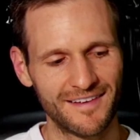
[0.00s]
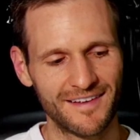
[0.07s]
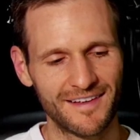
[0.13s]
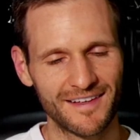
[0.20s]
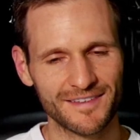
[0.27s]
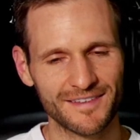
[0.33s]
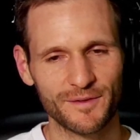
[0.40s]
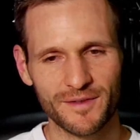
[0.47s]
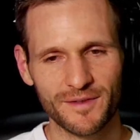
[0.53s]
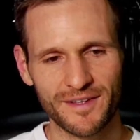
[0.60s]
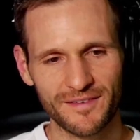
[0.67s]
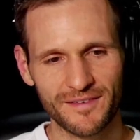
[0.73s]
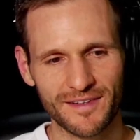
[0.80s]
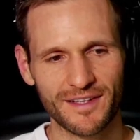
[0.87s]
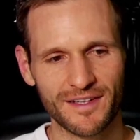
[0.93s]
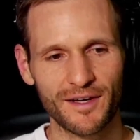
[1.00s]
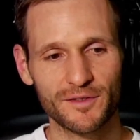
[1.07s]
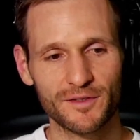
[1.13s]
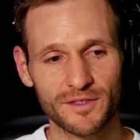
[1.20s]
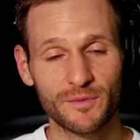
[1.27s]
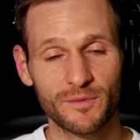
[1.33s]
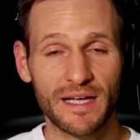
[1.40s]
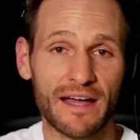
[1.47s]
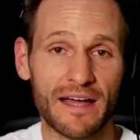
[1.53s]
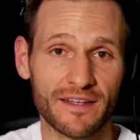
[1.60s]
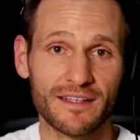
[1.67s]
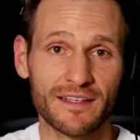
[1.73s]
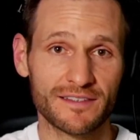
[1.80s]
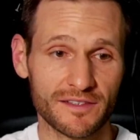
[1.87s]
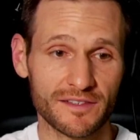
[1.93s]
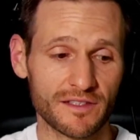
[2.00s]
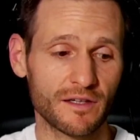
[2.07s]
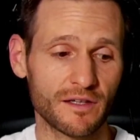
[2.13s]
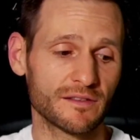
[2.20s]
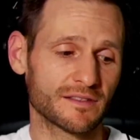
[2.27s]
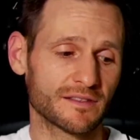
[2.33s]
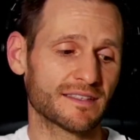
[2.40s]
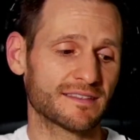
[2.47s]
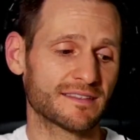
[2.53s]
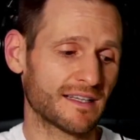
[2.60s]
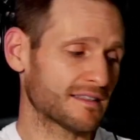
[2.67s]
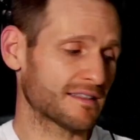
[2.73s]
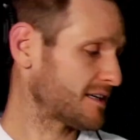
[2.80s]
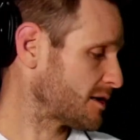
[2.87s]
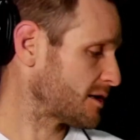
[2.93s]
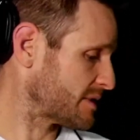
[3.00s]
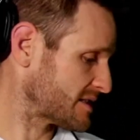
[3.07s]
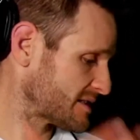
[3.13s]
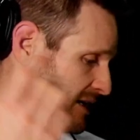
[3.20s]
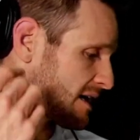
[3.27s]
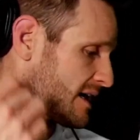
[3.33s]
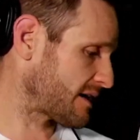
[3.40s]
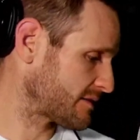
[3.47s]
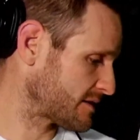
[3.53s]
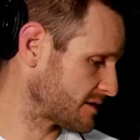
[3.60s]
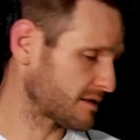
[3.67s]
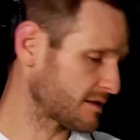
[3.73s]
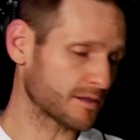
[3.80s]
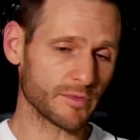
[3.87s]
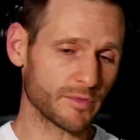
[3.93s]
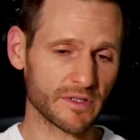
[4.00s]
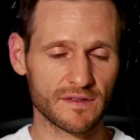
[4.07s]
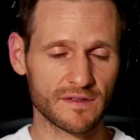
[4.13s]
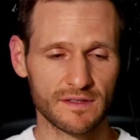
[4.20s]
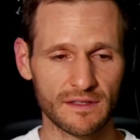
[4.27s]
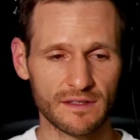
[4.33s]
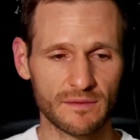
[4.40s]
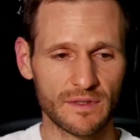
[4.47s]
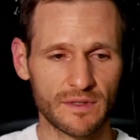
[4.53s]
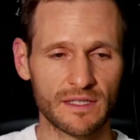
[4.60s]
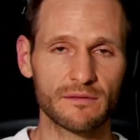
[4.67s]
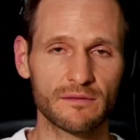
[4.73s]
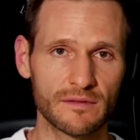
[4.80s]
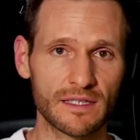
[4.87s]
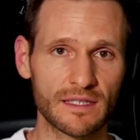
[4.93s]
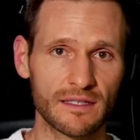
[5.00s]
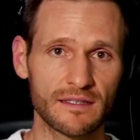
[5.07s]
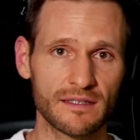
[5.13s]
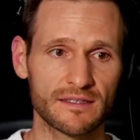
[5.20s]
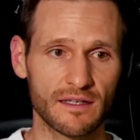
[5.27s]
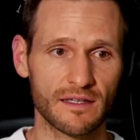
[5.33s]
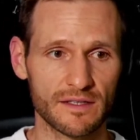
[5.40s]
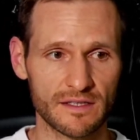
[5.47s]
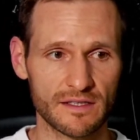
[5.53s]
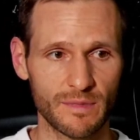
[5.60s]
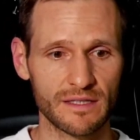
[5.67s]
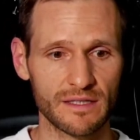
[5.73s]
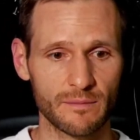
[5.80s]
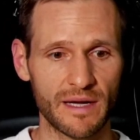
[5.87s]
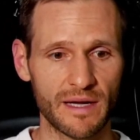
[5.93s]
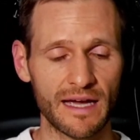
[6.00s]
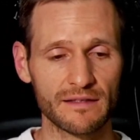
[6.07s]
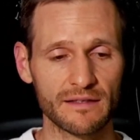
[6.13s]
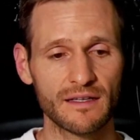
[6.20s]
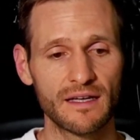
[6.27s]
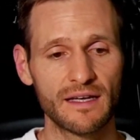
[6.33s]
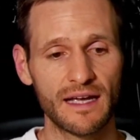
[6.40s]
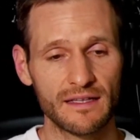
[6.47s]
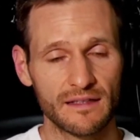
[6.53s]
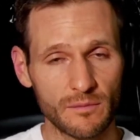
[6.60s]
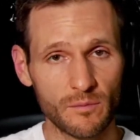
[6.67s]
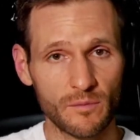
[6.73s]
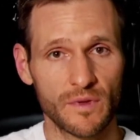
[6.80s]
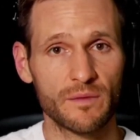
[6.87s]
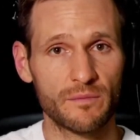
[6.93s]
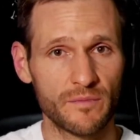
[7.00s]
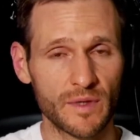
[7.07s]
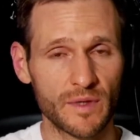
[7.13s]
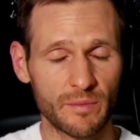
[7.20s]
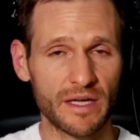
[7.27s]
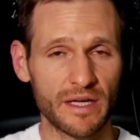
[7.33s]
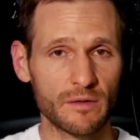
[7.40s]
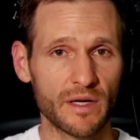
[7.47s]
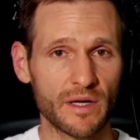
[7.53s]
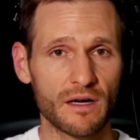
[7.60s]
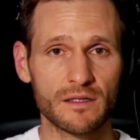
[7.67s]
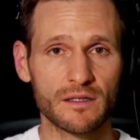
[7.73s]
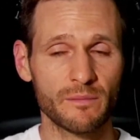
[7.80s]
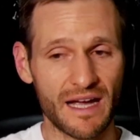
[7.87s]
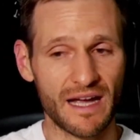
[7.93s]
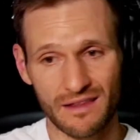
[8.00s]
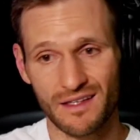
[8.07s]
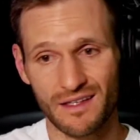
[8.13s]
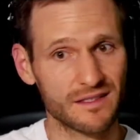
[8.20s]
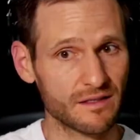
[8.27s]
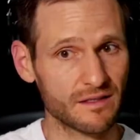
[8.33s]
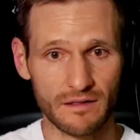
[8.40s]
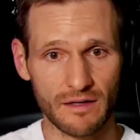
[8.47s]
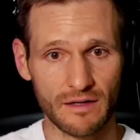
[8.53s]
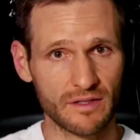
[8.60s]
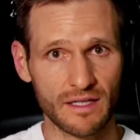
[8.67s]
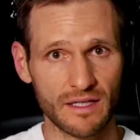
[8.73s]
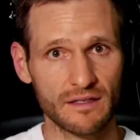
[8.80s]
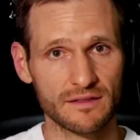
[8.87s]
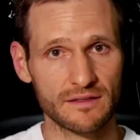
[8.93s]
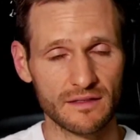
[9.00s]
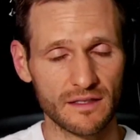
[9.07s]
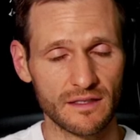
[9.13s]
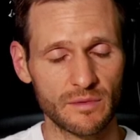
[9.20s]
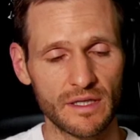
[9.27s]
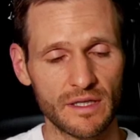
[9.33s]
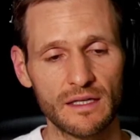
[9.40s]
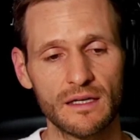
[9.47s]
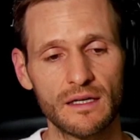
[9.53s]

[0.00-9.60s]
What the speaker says: So we would go into the code. So we have that. Like there's code. It's not in here, but I have it in other books that we can get serious about the math. And the better we are at the math, the easier everything else is going to be.